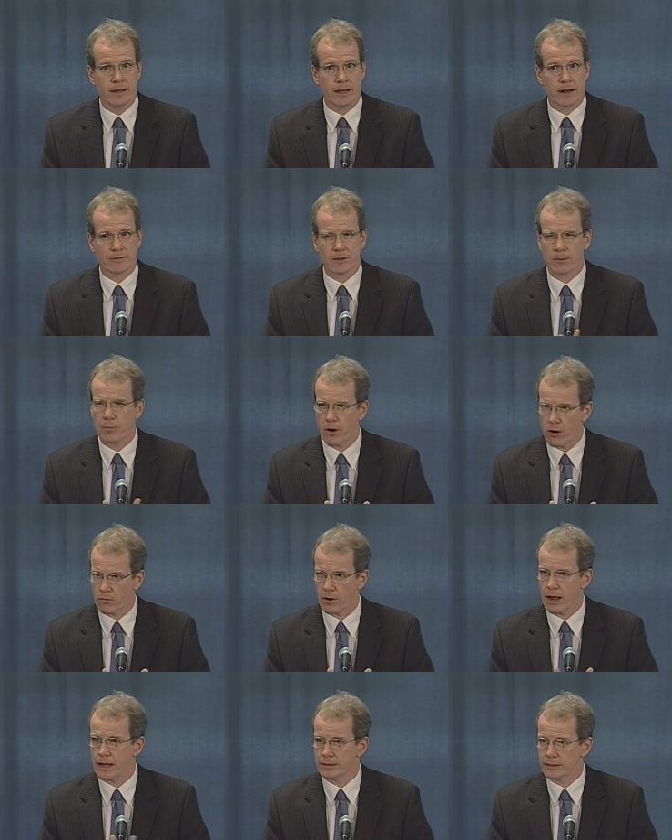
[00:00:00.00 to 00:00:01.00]
And I thought Paul
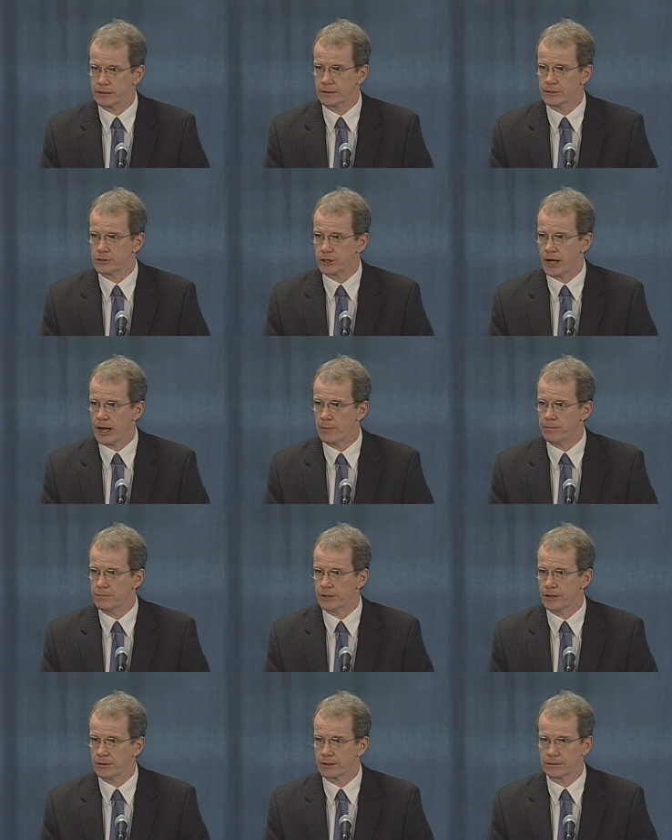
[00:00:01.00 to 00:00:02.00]
Ryan did a good job.
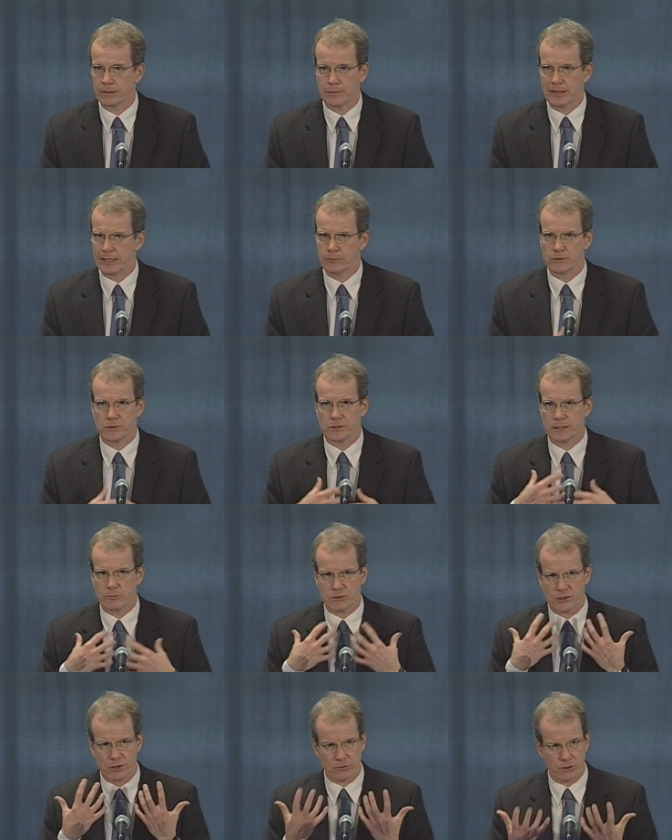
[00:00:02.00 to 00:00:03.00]
You know, I mean, he was, he
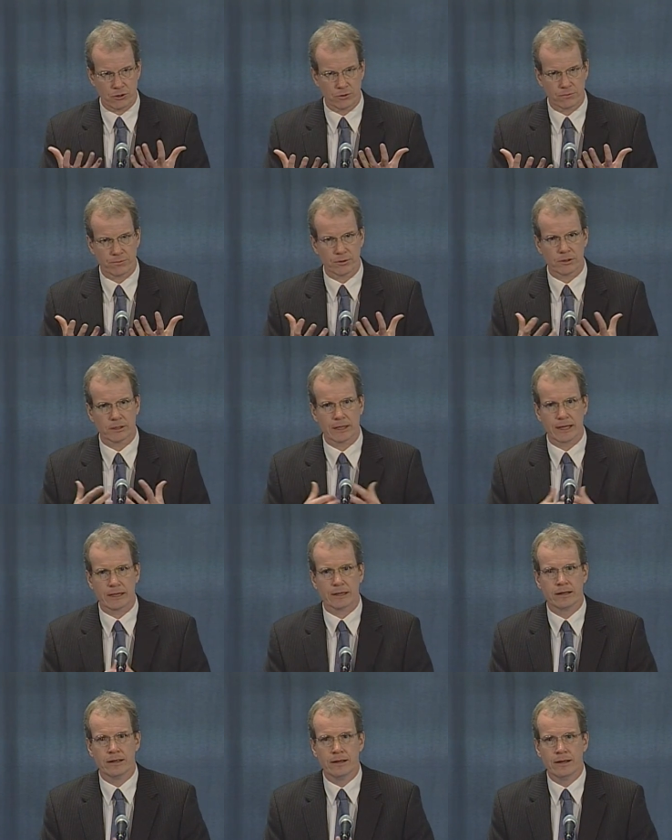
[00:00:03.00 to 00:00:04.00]
was so youthful.
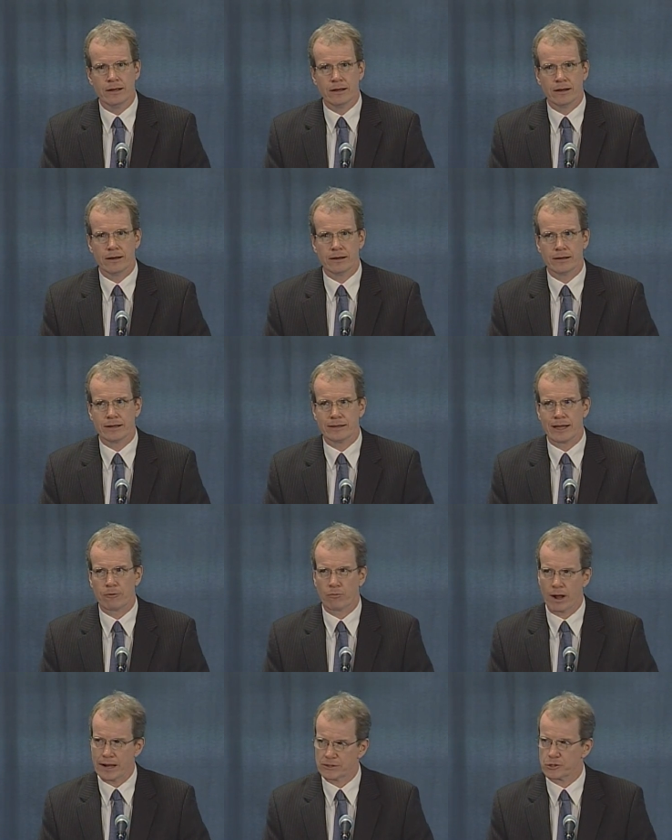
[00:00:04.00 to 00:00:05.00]
And uh, in that
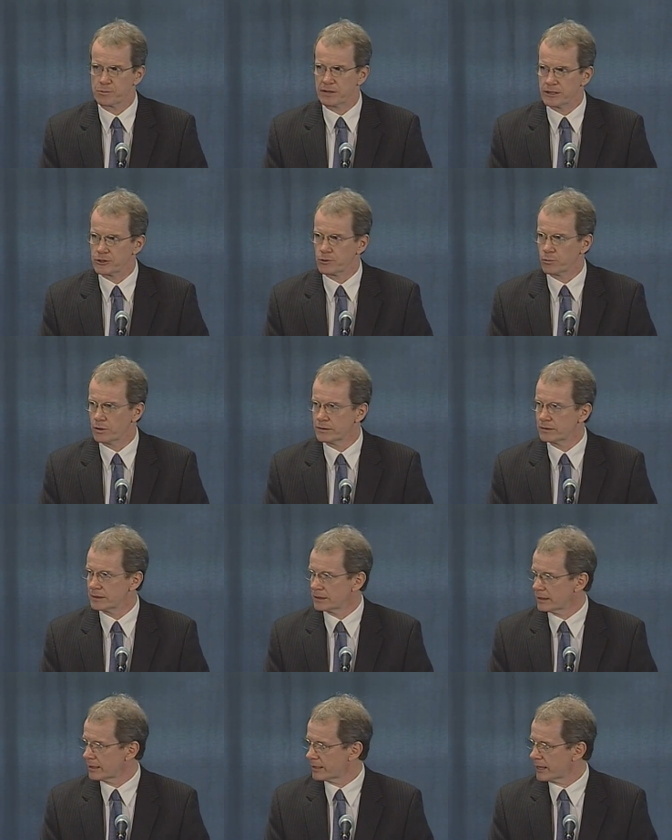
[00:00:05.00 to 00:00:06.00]
Ryan speech, the one
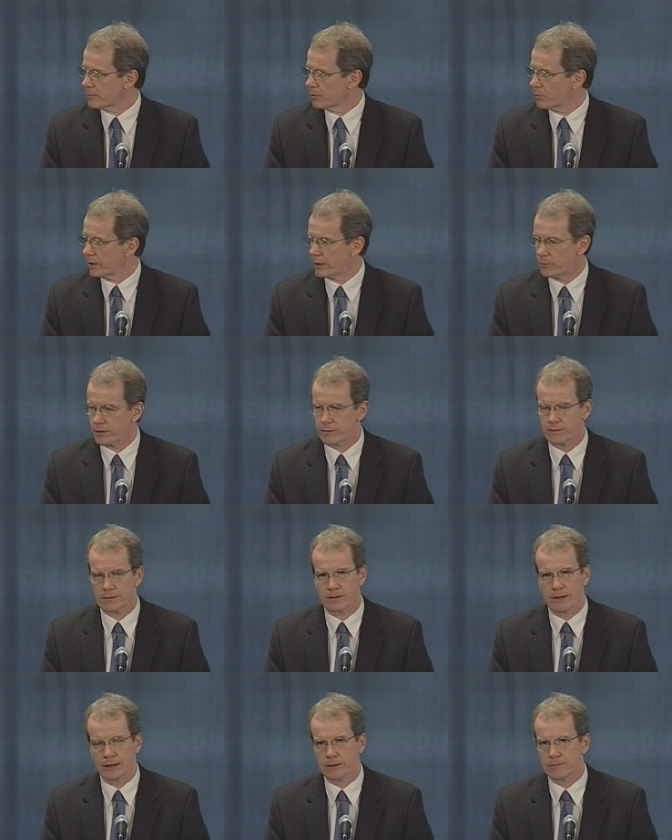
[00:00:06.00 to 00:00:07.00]
thing that I came away with
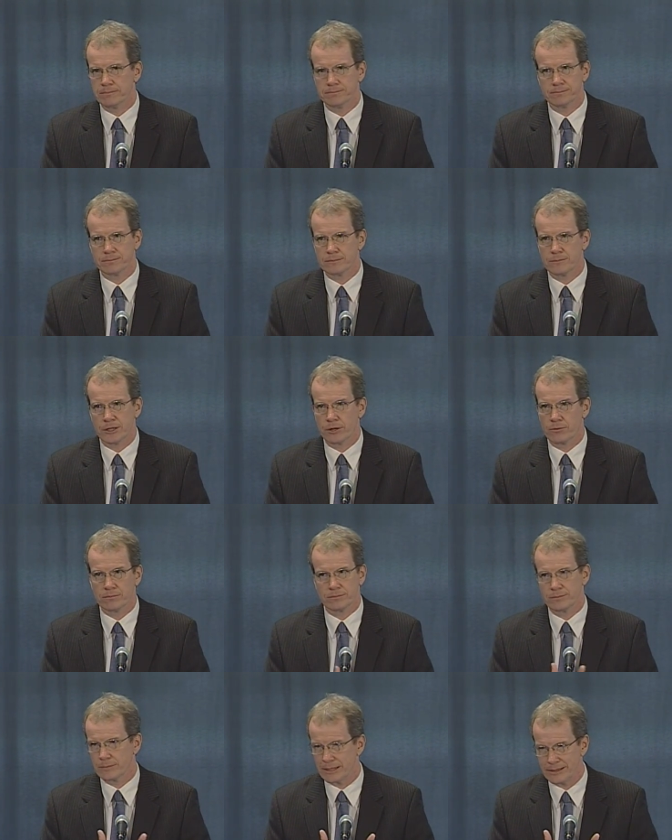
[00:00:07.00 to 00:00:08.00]
um, you know,
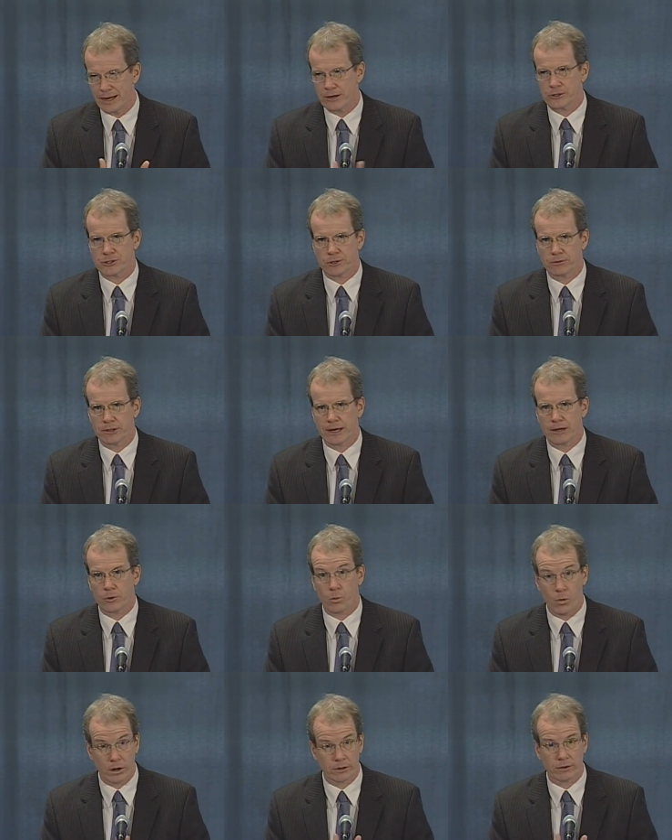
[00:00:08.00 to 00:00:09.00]
a day or so later
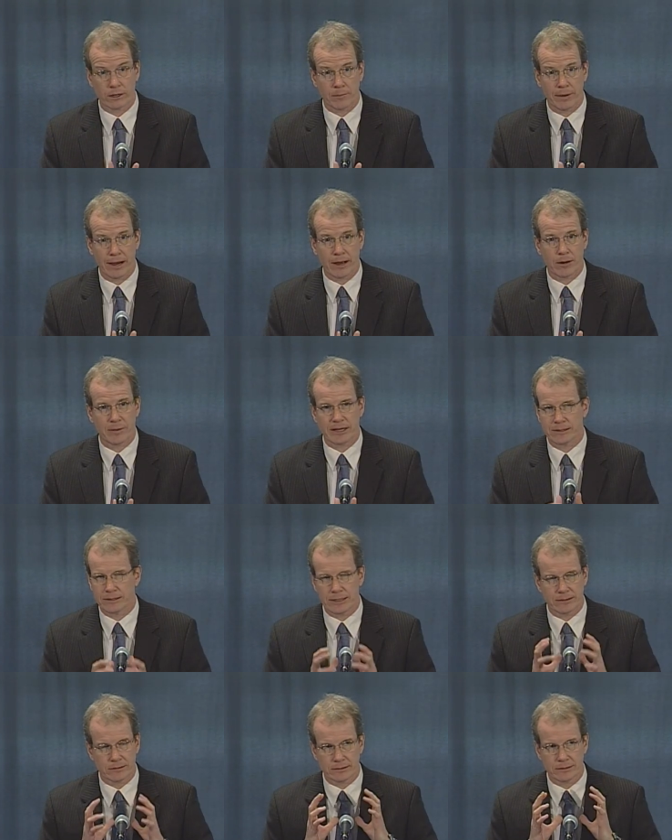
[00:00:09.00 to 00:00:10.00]
wondering about. I mean, he,
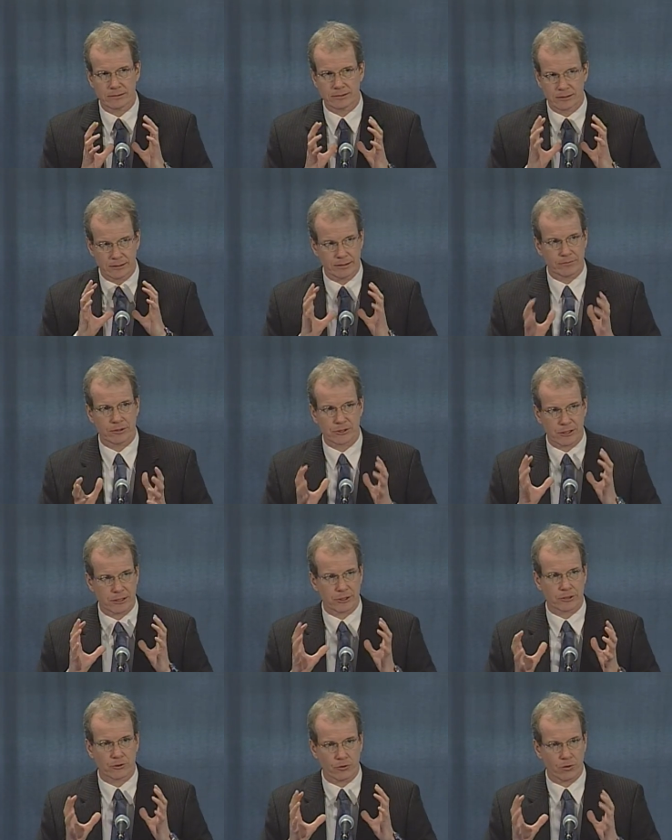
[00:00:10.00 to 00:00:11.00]
he de delivered
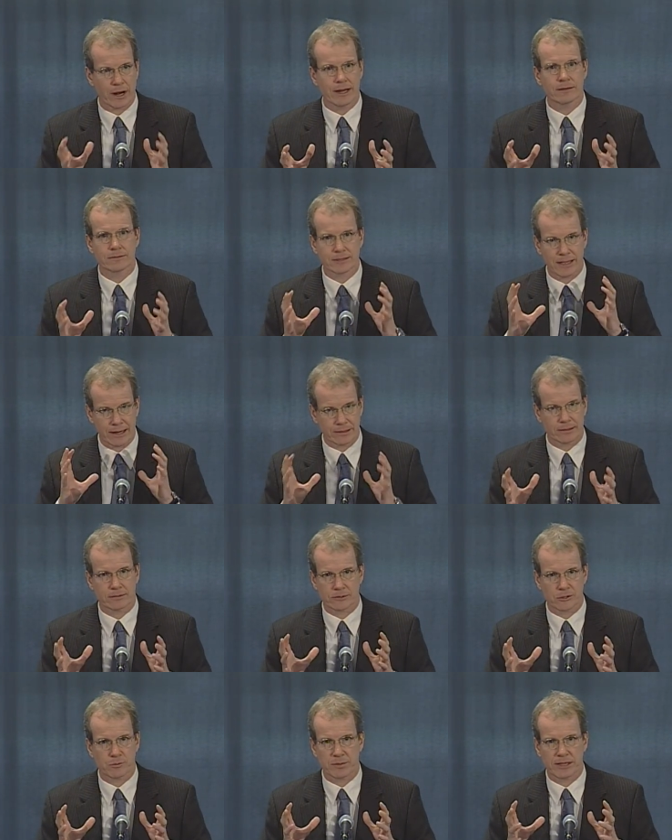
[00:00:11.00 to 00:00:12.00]
such a great
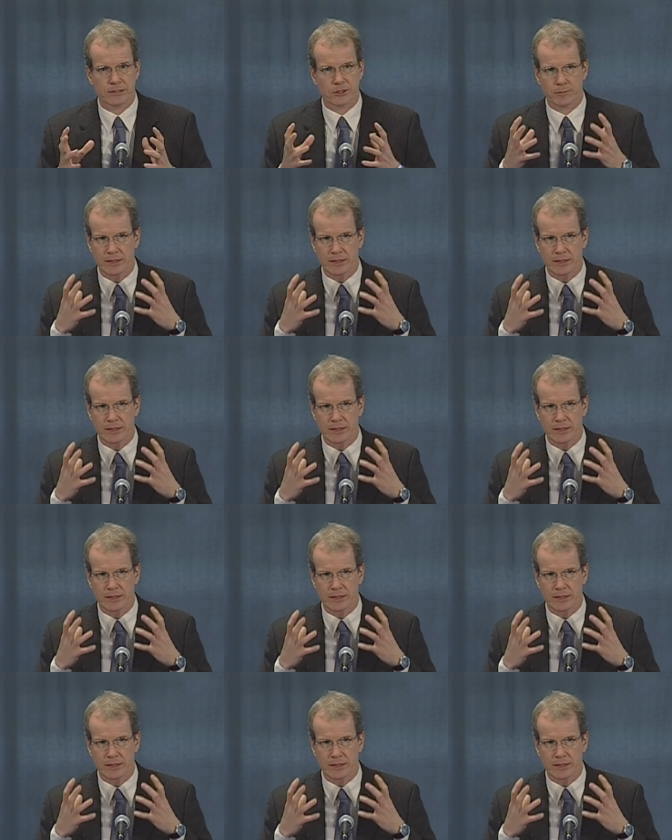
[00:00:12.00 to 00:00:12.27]
technical speech.